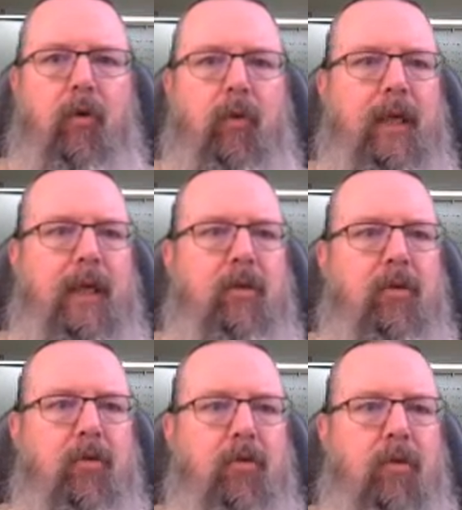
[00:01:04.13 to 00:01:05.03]
we need
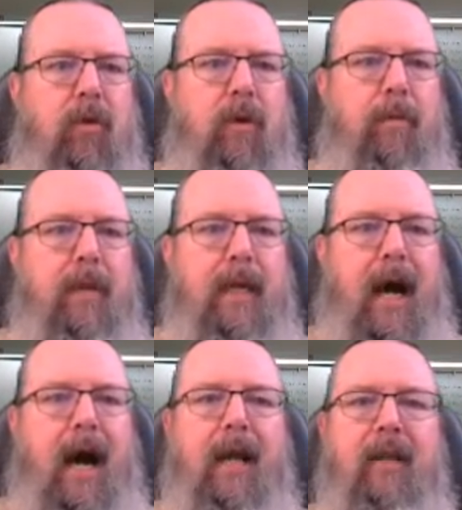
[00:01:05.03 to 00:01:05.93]
to be
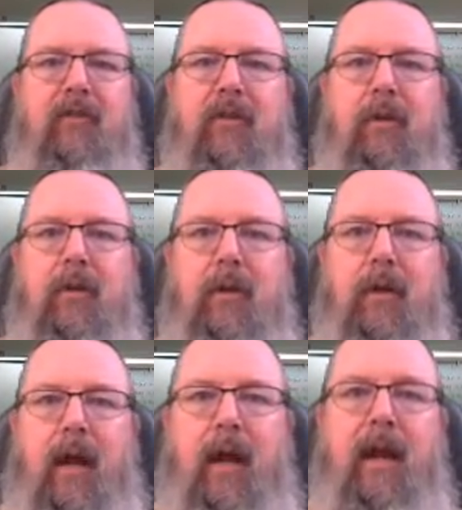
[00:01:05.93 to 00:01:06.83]
honest
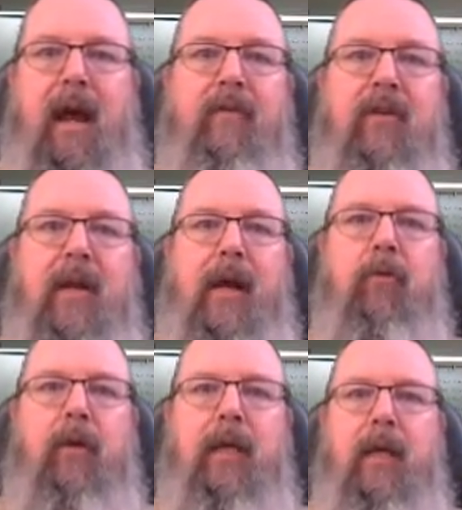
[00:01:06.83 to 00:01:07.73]
and have
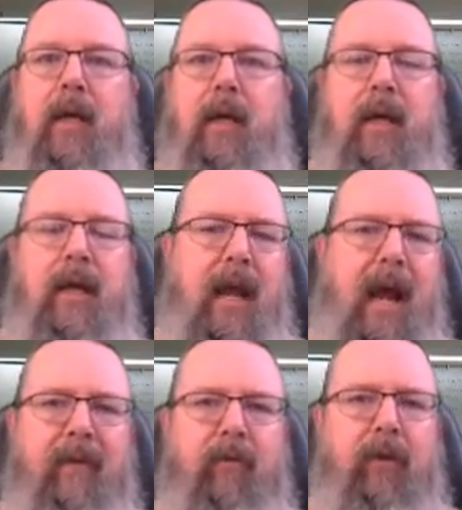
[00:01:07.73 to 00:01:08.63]
integrity in
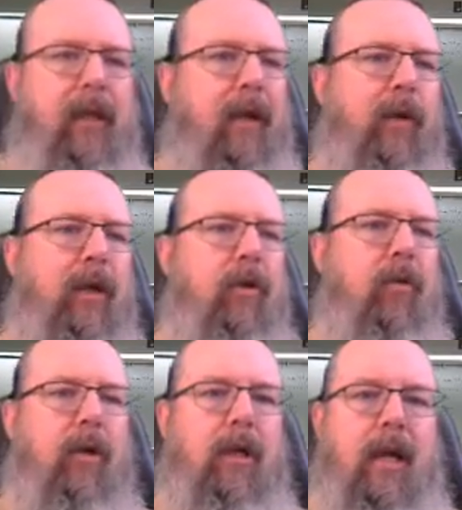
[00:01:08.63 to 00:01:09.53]
everything we do,
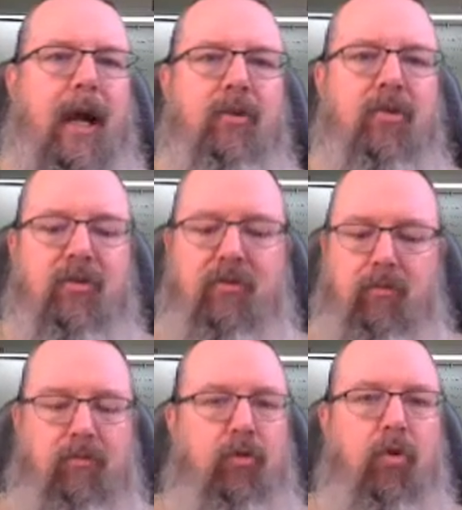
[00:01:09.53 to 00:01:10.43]
not just
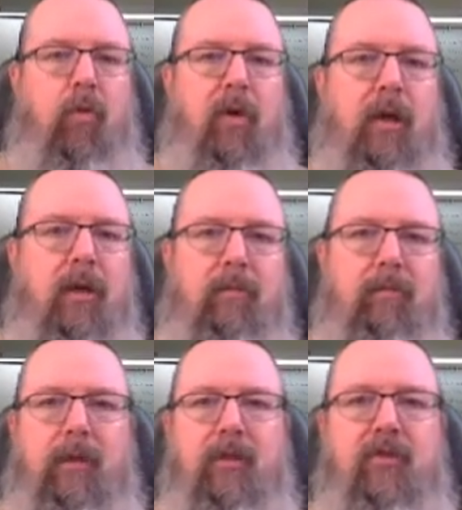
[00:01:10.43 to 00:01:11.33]
schoolwork,
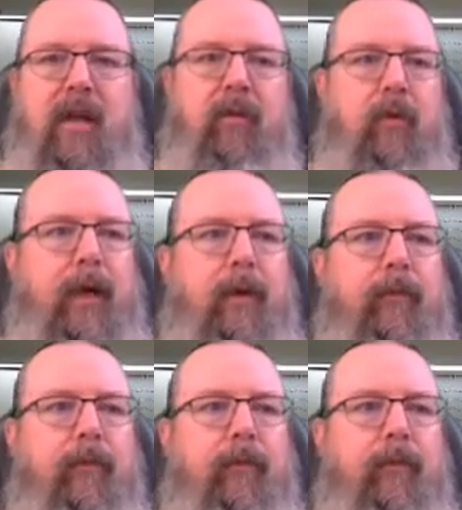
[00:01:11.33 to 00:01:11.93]
but just everywhere.